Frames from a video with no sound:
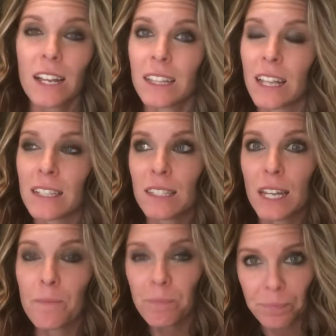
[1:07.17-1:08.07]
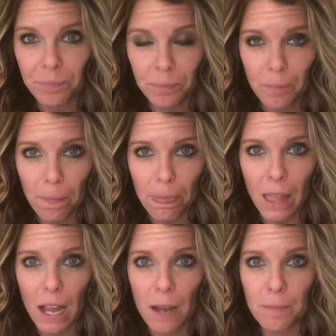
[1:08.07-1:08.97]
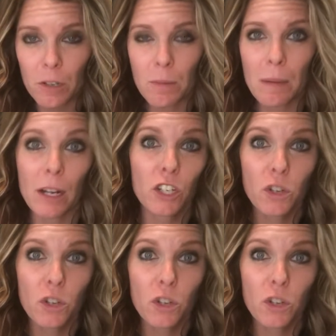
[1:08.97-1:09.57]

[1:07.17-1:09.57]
There's been about